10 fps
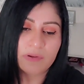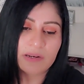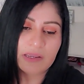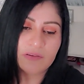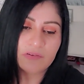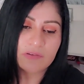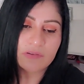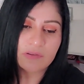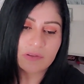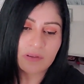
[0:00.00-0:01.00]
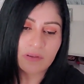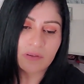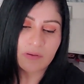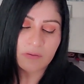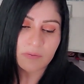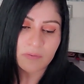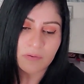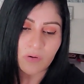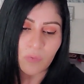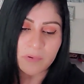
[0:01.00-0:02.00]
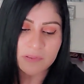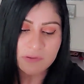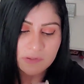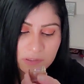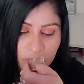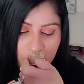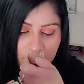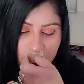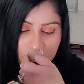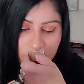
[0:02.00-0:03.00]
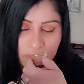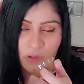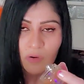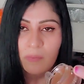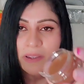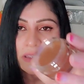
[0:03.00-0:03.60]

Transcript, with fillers: and I just opened the seal. Oh my